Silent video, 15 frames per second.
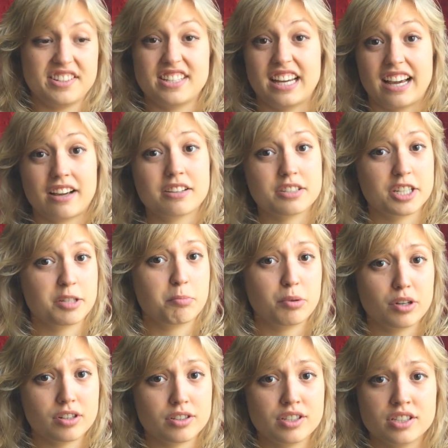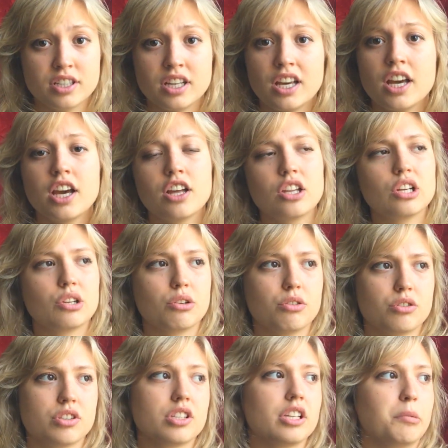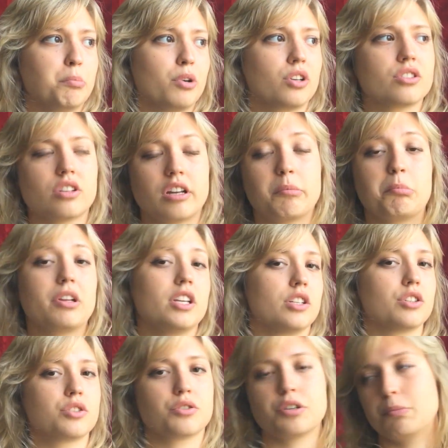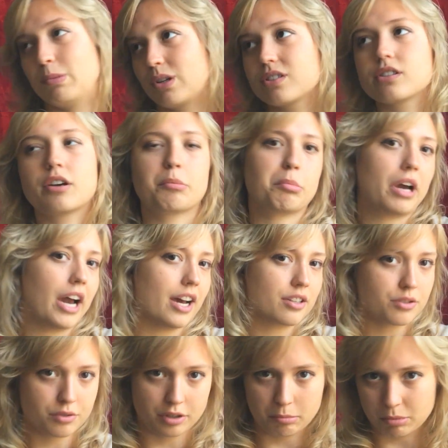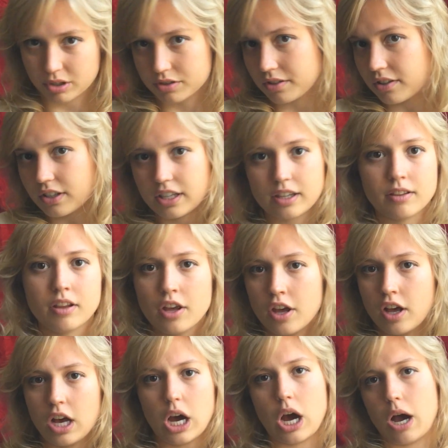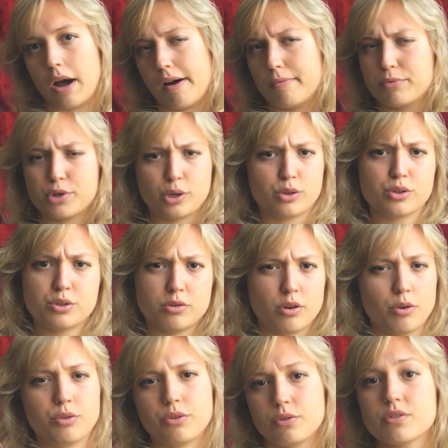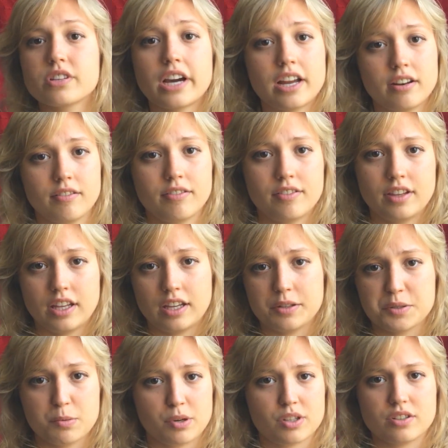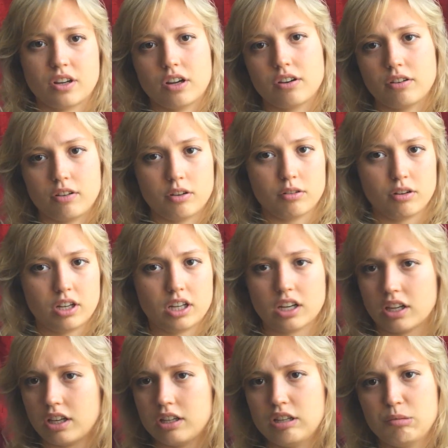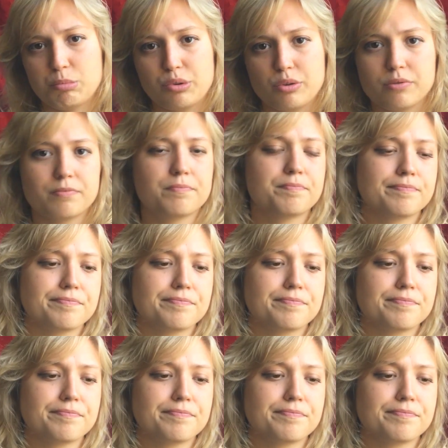textbooks. They're usually books on ministry, books on pastoring, books on church growth, those kind of things, books on Greek and Hebrew.